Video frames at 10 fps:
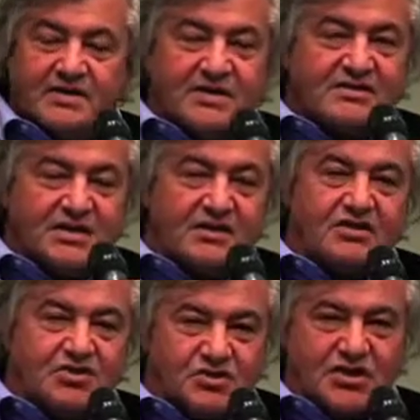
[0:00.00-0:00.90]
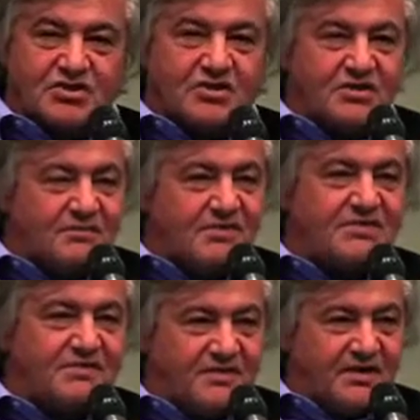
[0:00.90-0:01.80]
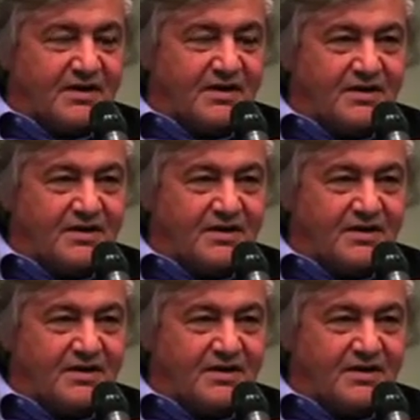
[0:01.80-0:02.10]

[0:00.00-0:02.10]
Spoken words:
sunken treasure in the Pacific